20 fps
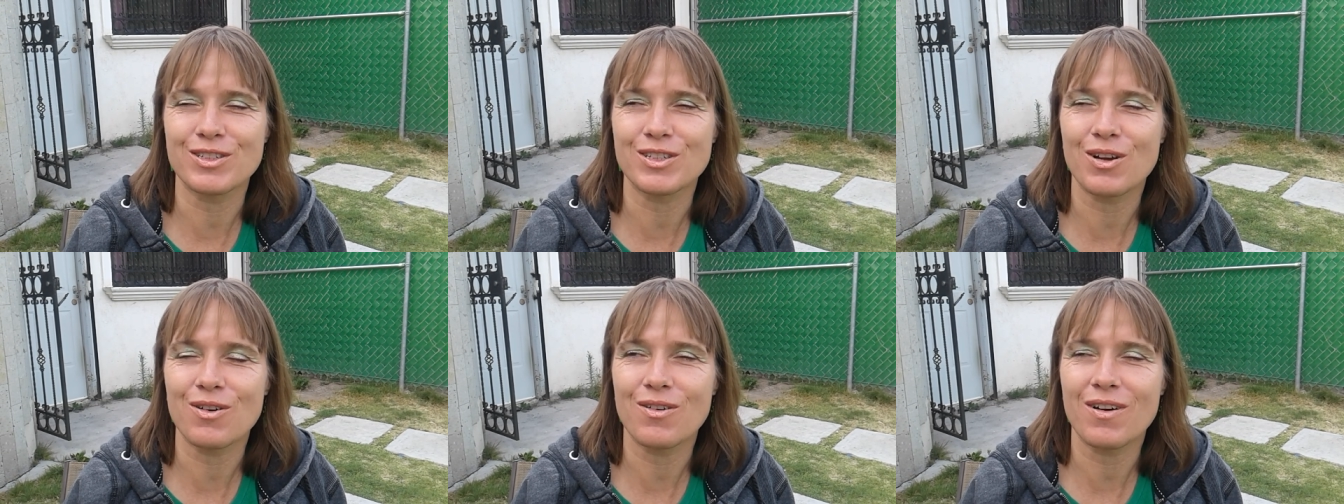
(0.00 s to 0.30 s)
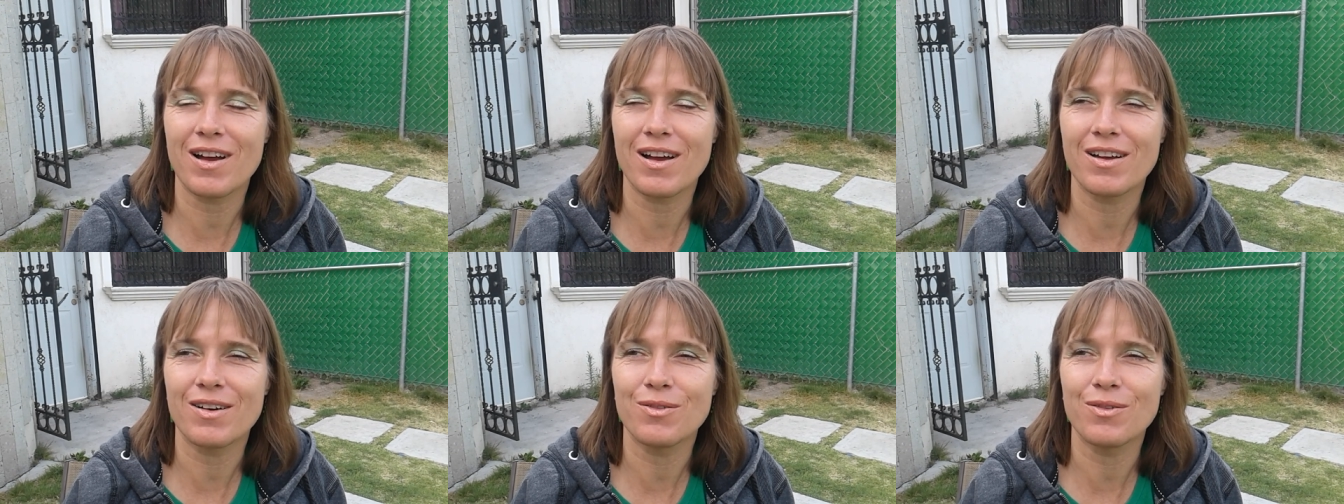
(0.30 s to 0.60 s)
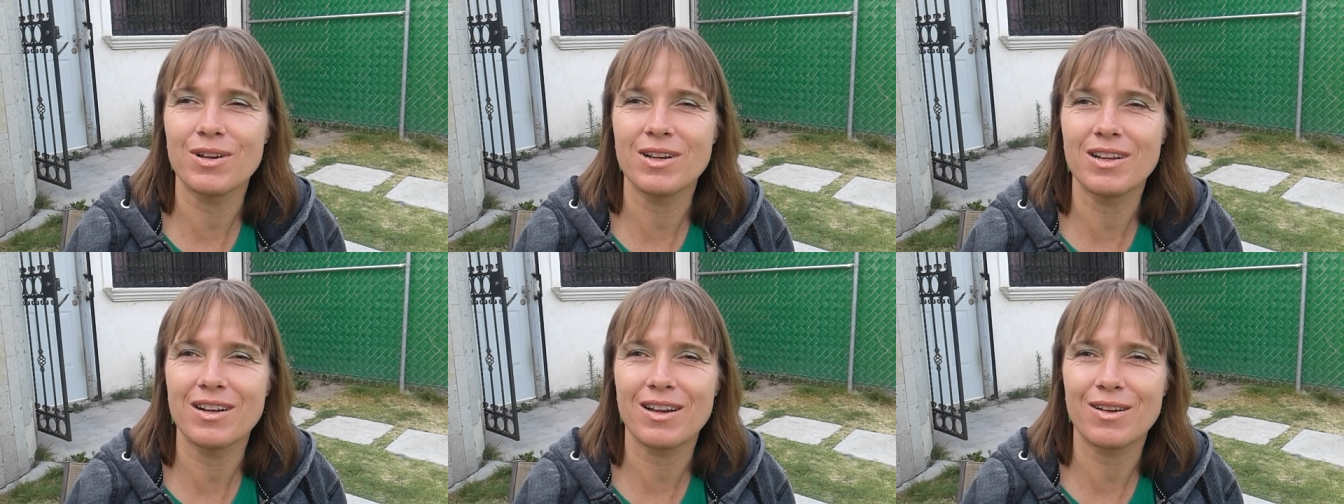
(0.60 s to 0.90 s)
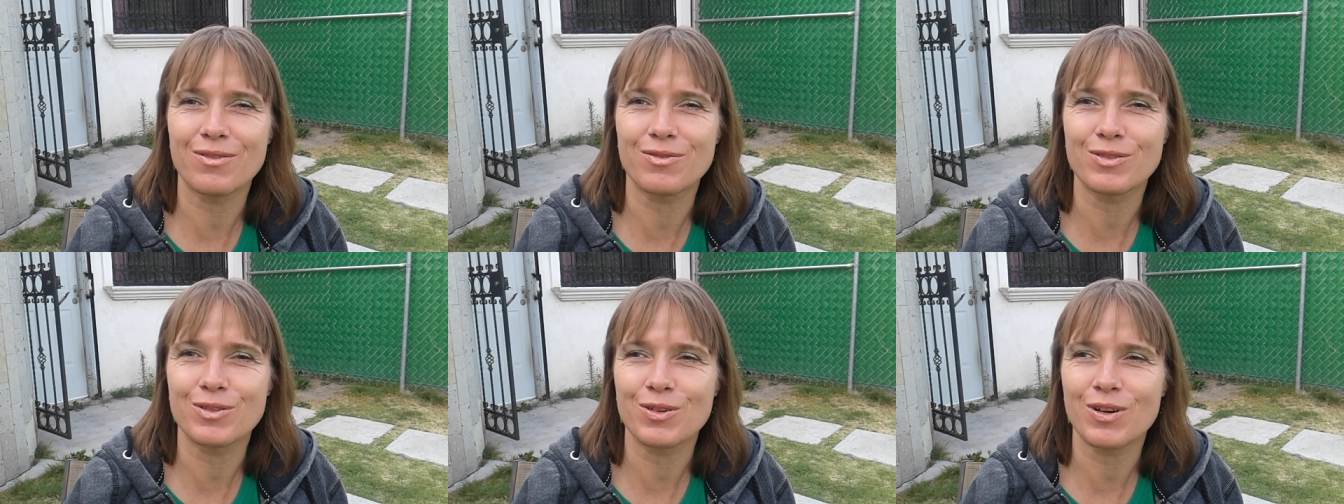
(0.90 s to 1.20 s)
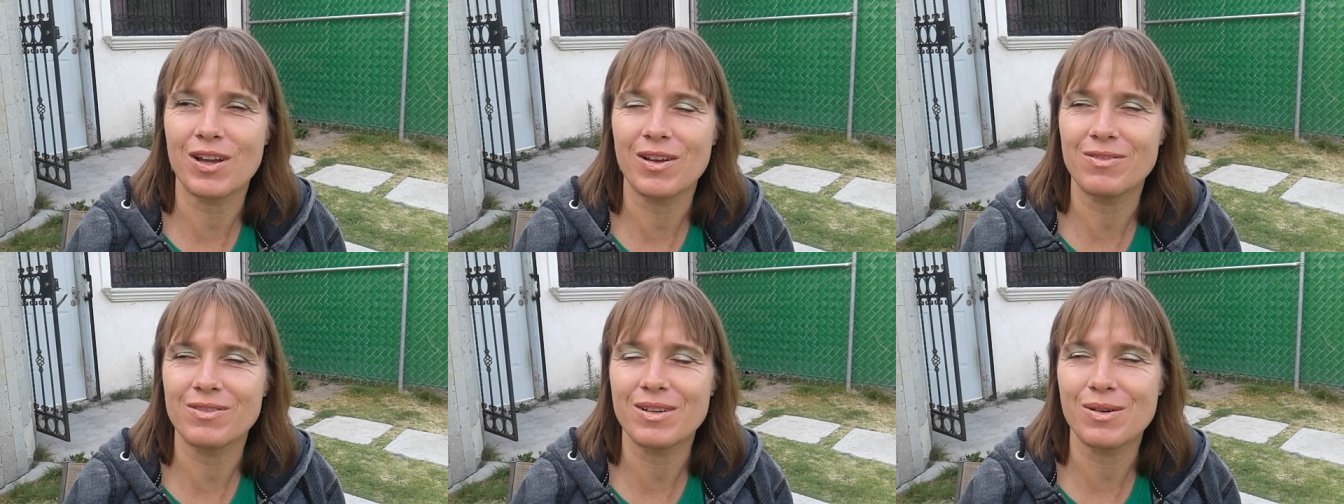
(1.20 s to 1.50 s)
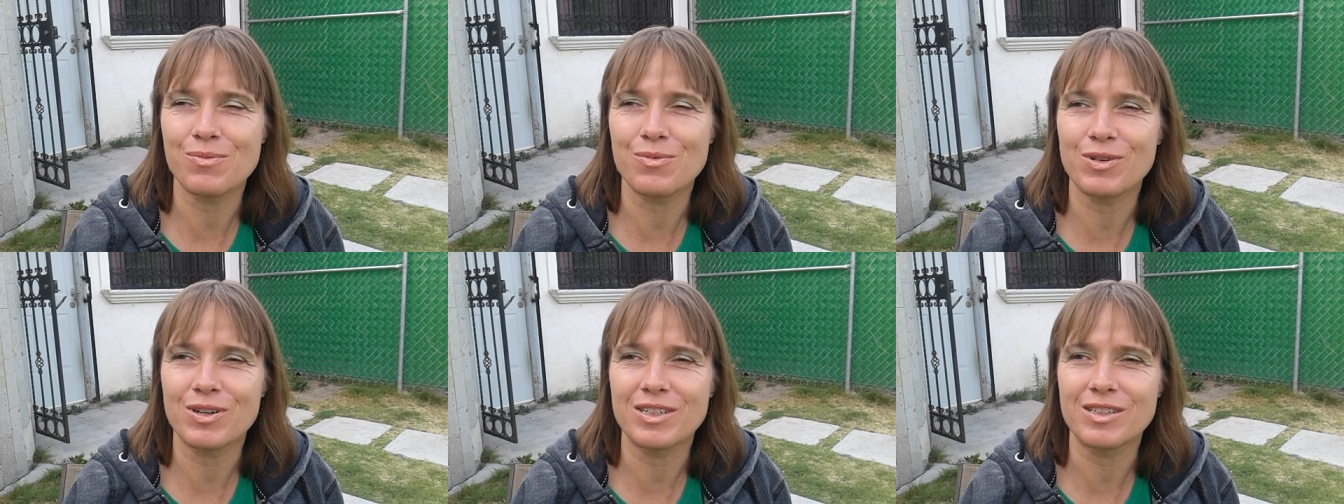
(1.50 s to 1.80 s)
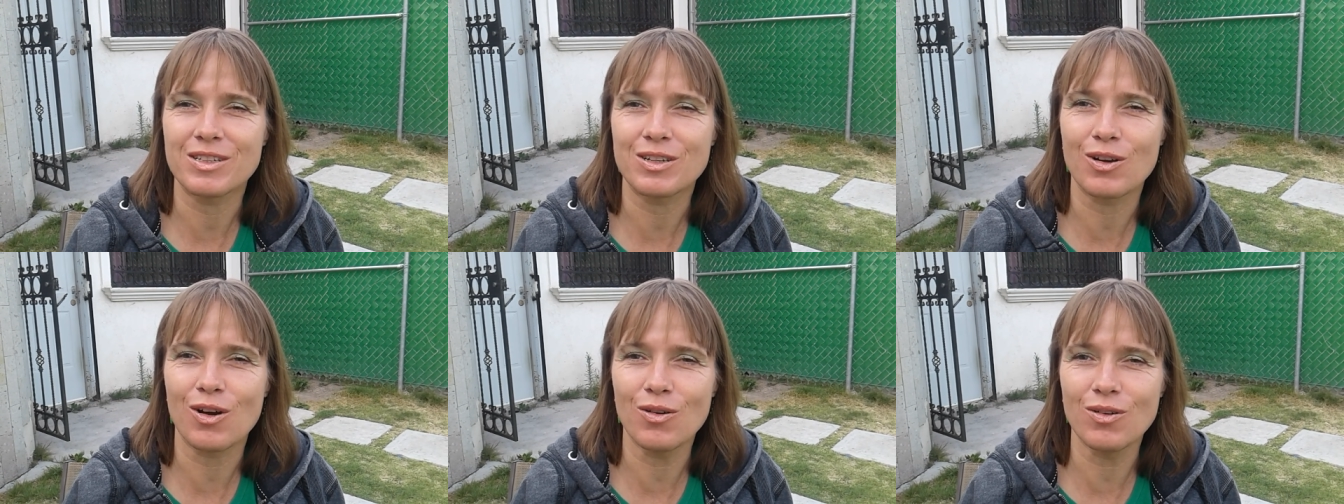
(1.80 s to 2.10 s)
So I really love to have them
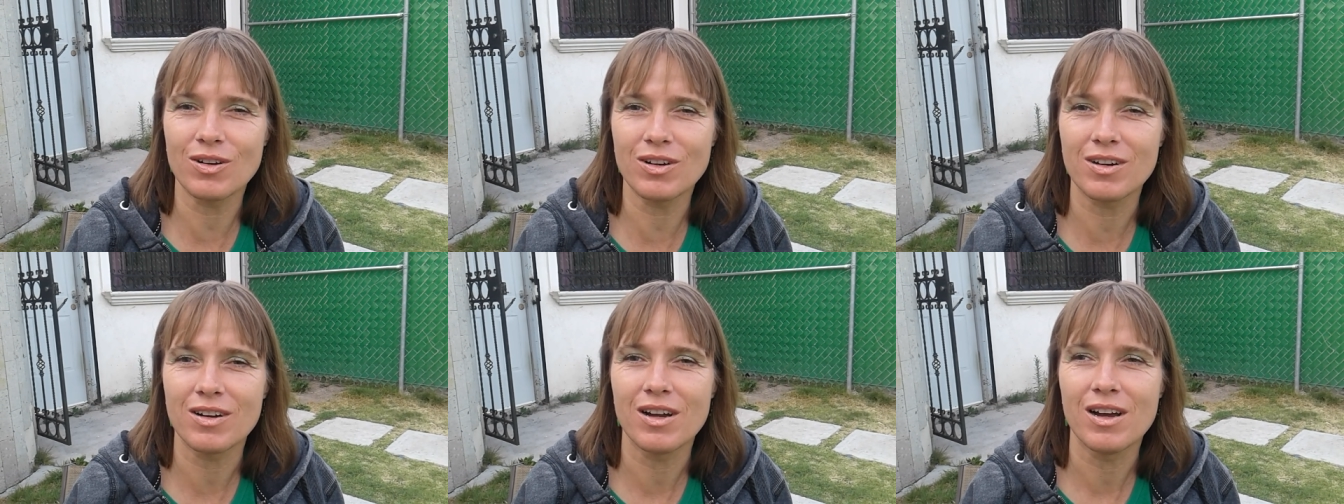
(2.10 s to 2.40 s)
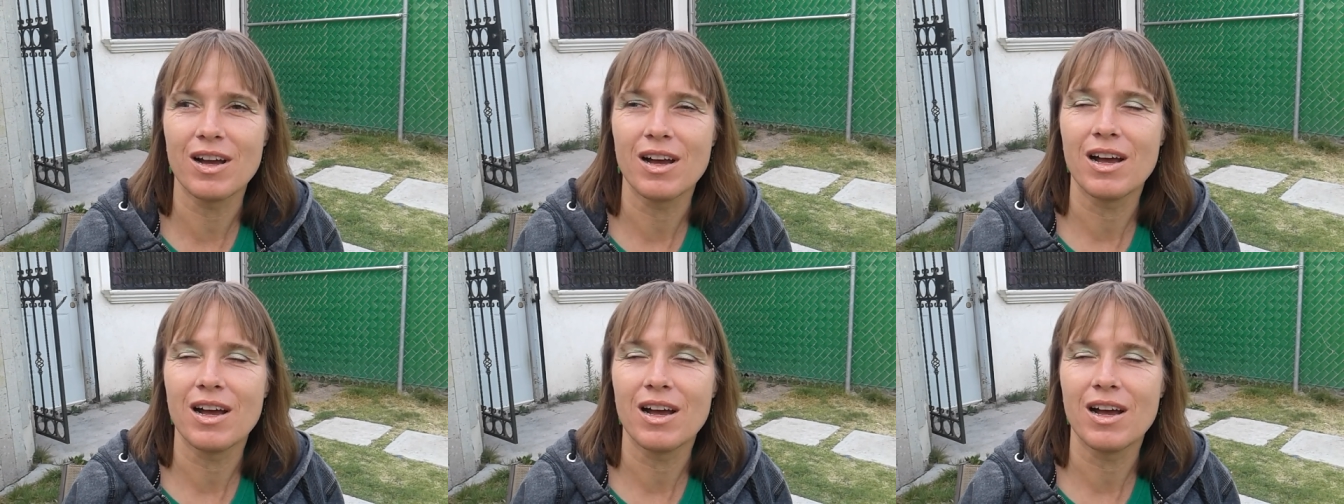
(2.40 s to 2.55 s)
with Coke.